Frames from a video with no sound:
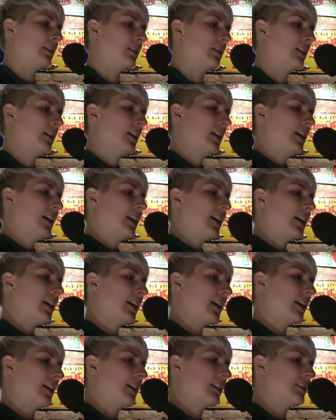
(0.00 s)

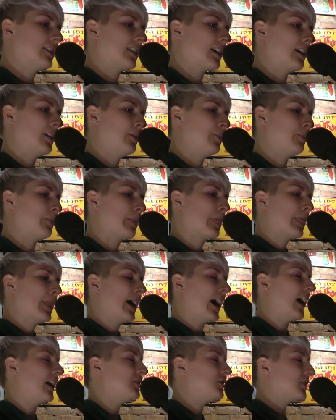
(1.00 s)
and
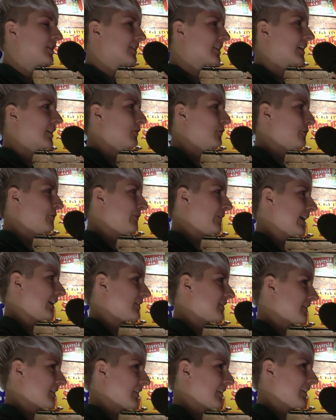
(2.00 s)
um, I just
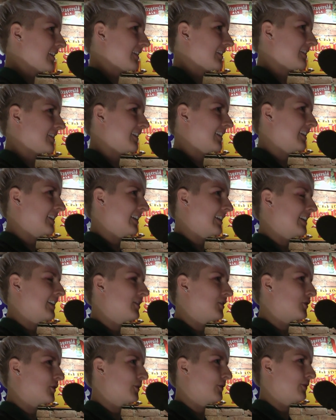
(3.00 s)
confessed to this in an
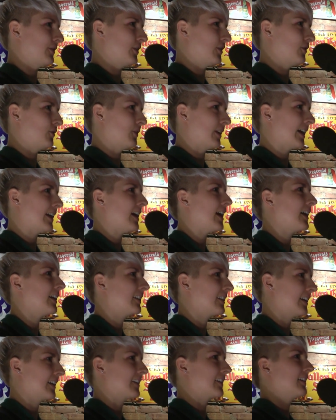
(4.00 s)
interview, and I
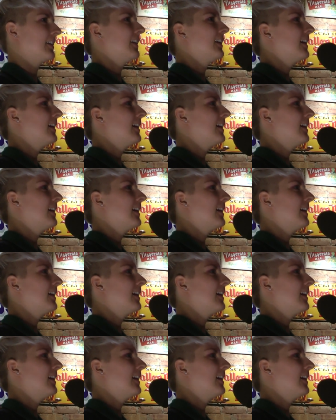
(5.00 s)
like